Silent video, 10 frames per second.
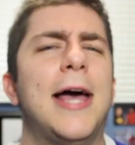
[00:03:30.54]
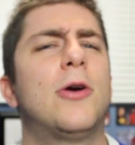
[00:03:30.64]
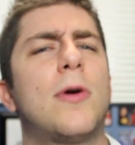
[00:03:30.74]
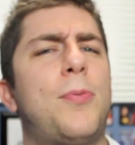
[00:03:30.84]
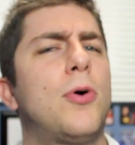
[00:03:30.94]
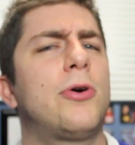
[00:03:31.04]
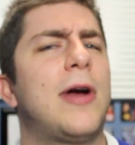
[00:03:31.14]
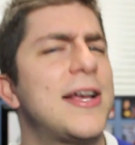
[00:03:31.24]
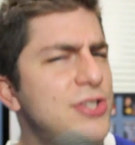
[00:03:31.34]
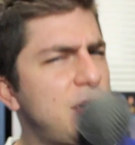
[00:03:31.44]
And a
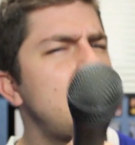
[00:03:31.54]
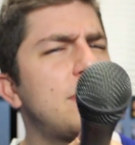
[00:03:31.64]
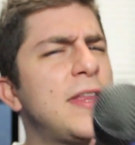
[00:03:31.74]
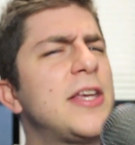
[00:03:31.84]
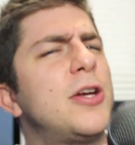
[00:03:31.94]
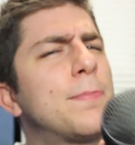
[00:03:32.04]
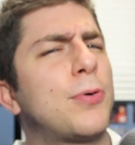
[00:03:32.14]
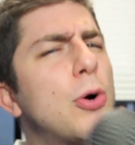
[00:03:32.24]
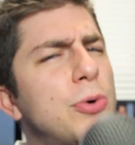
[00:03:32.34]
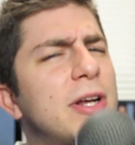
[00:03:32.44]
reporter asked, do you think you're
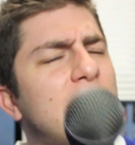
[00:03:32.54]
prone to